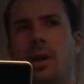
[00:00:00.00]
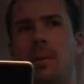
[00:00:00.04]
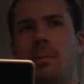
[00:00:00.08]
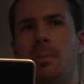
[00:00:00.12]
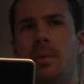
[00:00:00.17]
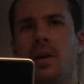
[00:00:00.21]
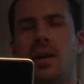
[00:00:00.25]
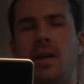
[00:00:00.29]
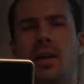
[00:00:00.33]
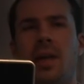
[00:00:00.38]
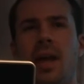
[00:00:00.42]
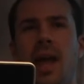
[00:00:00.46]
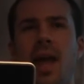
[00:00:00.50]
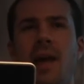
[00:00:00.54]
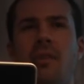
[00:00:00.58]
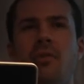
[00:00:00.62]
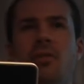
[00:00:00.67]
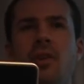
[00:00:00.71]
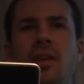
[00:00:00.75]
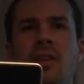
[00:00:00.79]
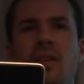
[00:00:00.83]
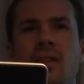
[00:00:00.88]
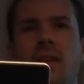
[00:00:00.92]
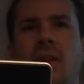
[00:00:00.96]
But
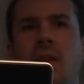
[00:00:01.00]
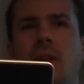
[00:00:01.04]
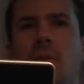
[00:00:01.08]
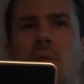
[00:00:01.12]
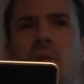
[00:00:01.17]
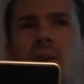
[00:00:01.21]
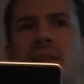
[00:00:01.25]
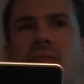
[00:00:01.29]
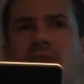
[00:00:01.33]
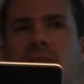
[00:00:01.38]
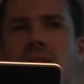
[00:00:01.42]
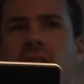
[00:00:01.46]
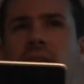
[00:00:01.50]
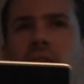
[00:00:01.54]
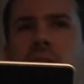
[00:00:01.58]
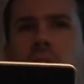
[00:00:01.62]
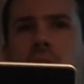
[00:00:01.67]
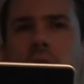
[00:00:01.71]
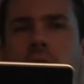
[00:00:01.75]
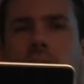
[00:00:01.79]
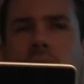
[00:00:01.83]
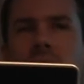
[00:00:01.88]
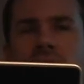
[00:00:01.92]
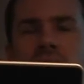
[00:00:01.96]
everything we see,
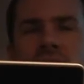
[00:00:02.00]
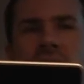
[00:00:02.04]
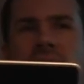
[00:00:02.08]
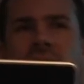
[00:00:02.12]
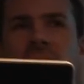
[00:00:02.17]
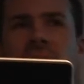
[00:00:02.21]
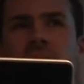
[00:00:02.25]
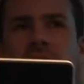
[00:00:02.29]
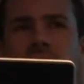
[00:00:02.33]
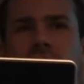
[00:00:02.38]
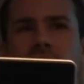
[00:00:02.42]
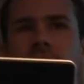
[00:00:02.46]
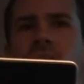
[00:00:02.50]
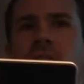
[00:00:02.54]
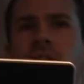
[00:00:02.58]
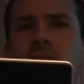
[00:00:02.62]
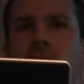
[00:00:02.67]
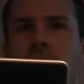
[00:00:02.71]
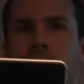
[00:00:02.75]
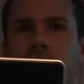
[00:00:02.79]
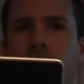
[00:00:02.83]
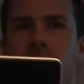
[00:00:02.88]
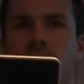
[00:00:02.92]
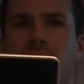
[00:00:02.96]
all the financial
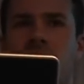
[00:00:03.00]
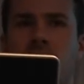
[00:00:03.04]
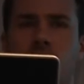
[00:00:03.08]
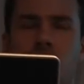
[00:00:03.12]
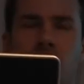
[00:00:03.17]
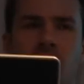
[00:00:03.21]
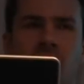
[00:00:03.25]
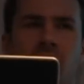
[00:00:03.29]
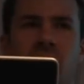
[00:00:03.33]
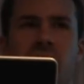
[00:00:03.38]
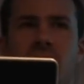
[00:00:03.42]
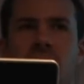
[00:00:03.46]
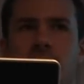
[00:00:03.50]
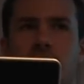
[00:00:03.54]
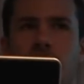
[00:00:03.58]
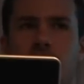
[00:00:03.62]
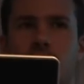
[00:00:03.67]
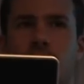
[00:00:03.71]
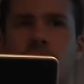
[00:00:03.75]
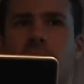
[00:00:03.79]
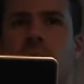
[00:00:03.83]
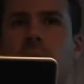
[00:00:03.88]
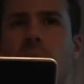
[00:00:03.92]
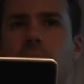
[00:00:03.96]
instruments that we see in the
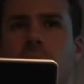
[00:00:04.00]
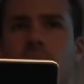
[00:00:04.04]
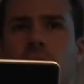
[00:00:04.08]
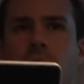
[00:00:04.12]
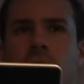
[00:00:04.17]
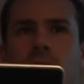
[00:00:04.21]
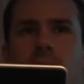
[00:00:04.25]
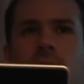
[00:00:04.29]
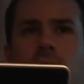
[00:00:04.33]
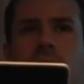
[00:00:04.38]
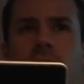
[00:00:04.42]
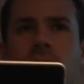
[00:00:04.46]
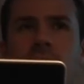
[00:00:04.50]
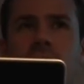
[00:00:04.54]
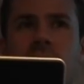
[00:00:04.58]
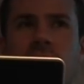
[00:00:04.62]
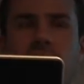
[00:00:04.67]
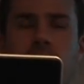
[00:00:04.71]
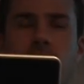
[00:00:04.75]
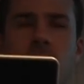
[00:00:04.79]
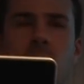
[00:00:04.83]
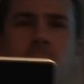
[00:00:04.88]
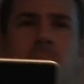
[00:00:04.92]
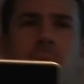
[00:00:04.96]
real world,
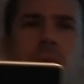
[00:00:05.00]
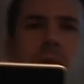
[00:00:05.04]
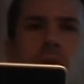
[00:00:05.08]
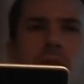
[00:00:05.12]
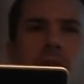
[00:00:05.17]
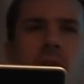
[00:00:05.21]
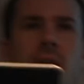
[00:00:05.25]
can be built